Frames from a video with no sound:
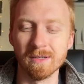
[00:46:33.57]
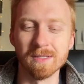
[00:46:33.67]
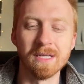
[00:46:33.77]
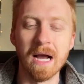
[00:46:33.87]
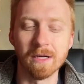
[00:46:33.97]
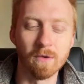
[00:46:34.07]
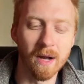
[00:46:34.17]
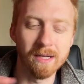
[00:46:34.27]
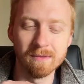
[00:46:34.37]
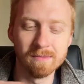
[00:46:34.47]
So it's not
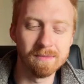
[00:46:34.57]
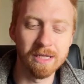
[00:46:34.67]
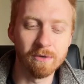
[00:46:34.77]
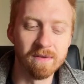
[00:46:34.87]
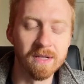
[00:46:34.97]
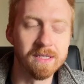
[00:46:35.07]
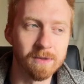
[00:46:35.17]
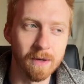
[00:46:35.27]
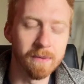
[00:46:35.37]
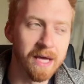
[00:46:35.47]
quite equivalent to
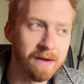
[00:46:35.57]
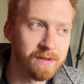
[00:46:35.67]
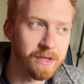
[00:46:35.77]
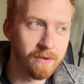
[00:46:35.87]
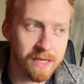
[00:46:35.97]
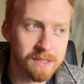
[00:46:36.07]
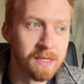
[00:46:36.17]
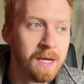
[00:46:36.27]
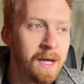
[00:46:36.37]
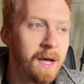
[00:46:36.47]
what we have in the US.
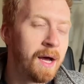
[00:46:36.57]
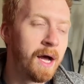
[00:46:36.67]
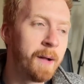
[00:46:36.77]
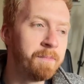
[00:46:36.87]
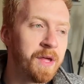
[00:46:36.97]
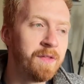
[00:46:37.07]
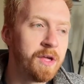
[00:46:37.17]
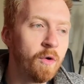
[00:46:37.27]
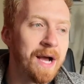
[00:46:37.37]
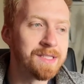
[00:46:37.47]
In the
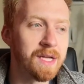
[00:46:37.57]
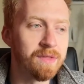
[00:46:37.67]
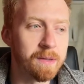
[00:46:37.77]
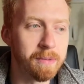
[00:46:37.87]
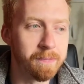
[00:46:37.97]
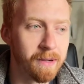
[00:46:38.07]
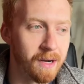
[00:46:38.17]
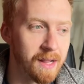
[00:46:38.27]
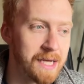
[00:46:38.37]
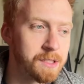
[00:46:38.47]
US, I think people
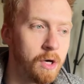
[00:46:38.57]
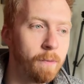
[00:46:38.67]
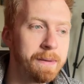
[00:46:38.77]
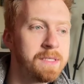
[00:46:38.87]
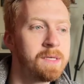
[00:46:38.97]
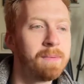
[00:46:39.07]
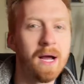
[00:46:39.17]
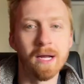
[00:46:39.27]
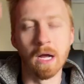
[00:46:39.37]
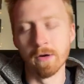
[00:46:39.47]
are less open to
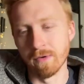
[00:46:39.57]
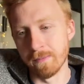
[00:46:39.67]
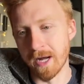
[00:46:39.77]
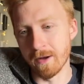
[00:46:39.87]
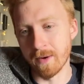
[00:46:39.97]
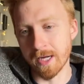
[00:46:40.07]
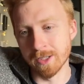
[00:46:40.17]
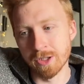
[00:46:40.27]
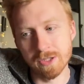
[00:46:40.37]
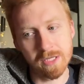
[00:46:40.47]
buying 100 mile
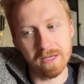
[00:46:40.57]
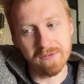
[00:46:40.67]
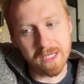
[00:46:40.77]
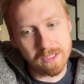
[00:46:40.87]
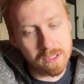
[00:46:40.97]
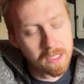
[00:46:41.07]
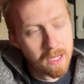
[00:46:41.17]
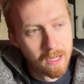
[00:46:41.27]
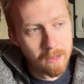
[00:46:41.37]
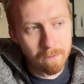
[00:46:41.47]
range EVs.
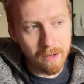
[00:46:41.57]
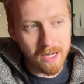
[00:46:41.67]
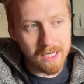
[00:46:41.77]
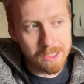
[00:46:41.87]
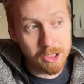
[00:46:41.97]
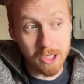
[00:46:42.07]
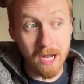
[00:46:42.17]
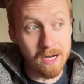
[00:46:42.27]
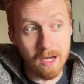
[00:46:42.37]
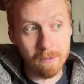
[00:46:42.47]
But in
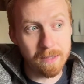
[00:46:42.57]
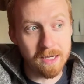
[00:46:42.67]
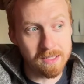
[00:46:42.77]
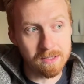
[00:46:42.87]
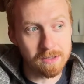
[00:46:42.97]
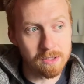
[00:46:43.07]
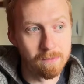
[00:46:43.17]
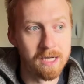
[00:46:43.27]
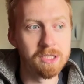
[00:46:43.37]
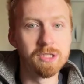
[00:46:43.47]
China, because there's so
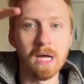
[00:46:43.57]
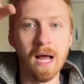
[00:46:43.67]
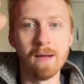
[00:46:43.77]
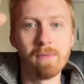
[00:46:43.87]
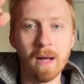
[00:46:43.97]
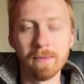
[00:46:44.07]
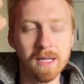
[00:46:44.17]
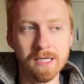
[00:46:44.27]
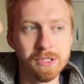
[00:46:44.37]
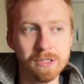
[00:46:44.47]
much high
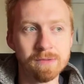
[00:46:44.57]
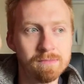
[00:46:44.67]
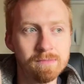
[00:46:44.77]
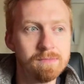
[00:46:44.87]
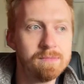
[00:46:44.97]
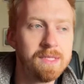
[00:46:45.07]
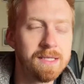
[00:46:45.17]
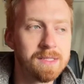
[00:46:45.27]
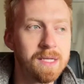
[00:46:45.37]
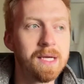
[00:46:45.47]
population
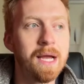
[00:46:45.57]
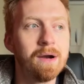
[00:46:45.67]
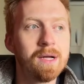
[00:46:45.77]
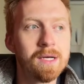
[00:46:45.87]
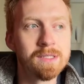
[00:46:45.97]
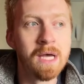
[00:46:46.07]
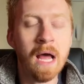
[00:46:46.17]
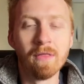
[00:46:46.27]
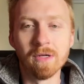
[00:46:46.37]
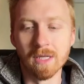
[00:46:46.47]
density areas,
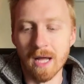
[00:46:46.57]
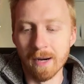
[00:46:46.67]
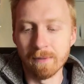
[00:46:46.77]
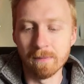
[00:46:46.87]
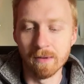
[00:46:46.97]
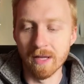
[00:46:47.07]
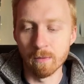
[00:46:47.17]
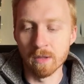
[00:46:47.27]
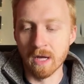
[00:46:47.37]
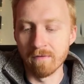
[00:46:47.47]
there's a lot of people that
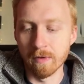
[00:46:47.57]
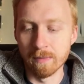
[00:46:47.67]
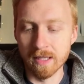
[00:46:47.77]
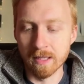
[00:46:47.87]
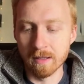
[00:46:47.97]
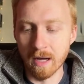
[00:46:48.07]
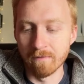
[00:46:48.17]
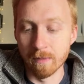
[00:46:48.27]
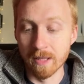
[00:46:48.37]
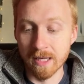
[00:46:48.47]
will
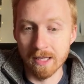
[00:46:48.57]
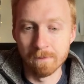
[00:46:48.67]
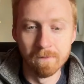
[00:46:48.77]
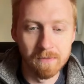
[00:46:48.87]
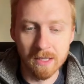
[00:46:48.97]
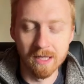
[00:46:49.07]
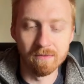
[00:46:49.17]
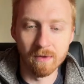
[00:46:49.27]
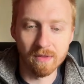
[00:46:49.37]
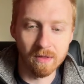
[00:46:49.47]
comfortably
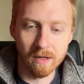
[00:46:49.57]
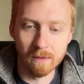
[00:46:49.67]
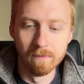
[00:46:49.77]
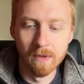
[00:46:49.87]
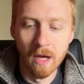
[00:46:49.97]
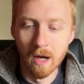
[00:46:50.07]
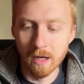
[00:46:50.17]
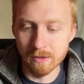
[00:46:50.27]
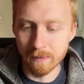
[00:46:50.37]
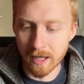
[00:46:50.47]
live with the
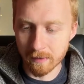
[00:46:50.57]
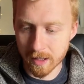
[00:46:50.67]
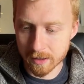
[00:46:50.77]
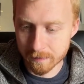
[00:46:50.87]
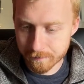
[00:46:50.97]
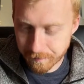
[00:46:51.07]
100 mile range.